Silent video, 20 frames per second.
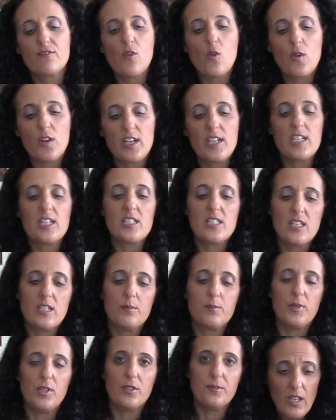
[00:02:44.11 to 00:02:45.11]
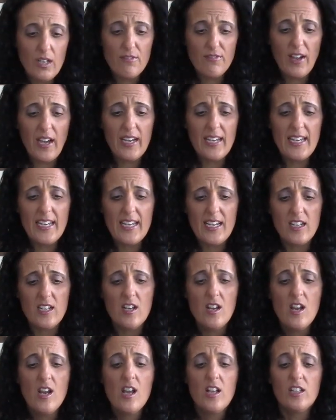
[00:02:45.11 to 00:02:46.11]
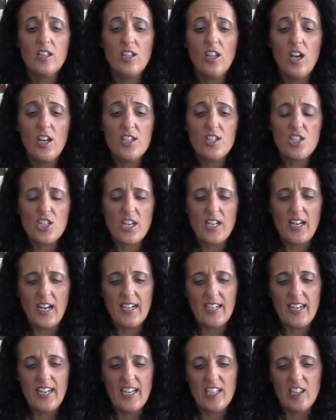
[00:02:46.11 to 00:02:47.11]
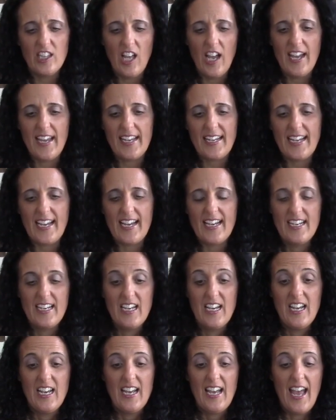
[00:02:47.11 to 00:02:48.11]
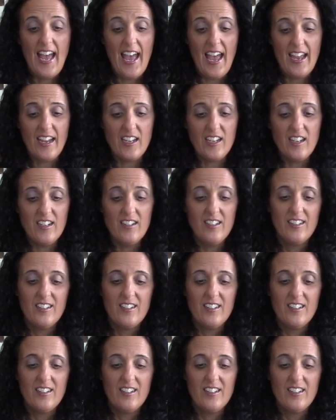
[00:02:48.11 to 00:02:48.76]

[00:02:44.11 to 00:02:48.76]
For example, if I hit lunch and I hit like egg